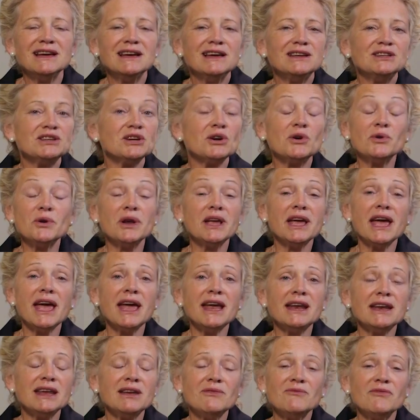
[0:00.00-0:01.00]
to
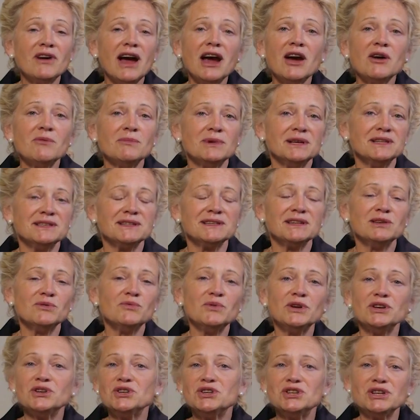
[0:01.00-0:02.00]
create environments in
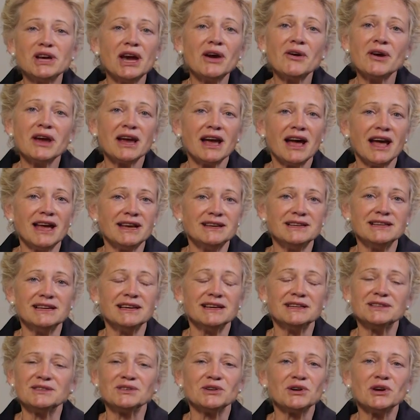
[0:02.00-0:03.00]
which sharing
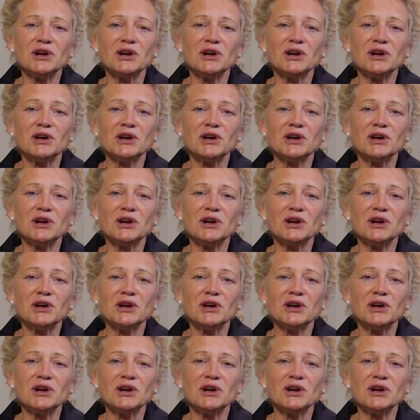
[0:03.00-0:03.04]
ideas or